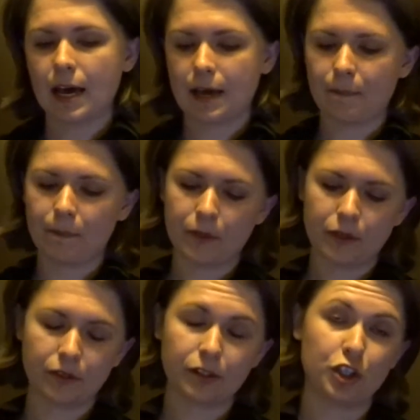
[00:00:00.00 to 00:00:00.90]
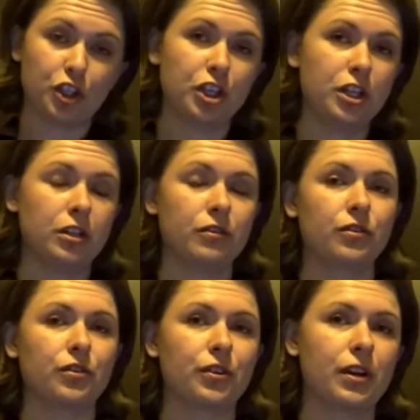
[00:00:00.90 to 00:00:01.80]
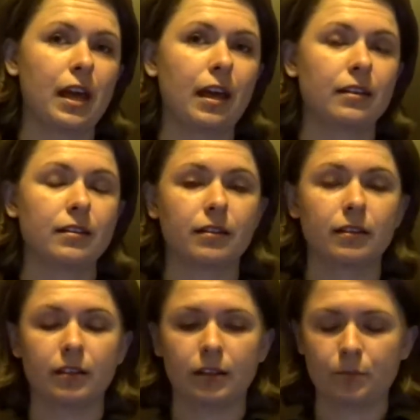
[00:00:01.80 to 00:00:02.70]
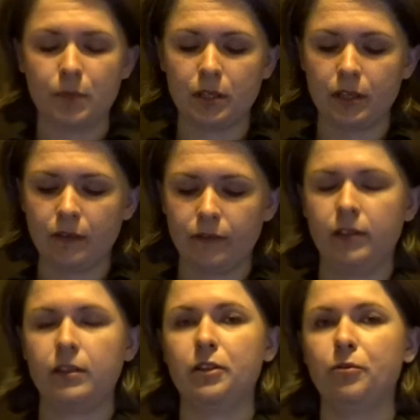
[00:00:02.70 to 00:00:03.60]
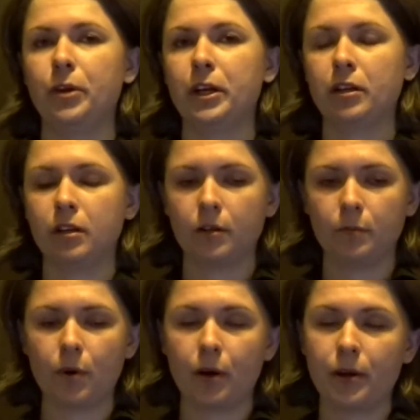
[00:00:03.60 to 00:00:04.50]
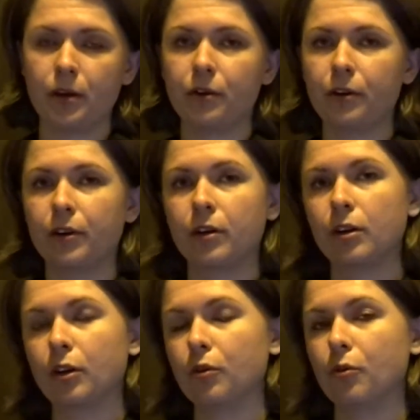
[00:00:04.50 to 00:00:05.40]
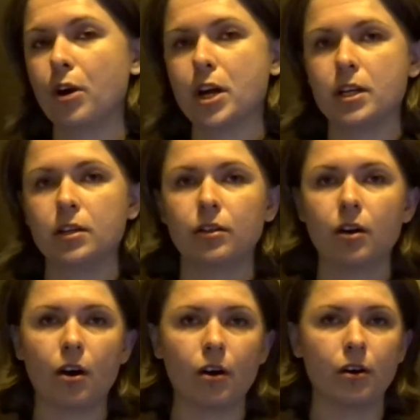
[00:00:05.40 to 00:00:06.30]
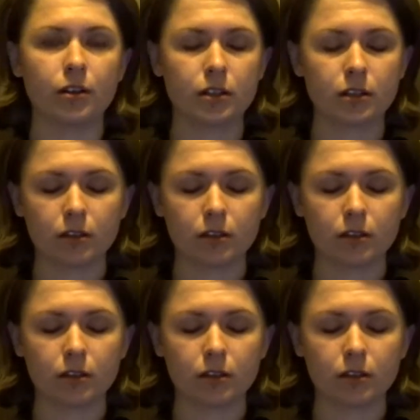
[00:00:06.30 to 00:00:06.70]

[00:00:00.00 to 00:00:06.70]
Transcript: and she in turn had been given this ring by her great aunt.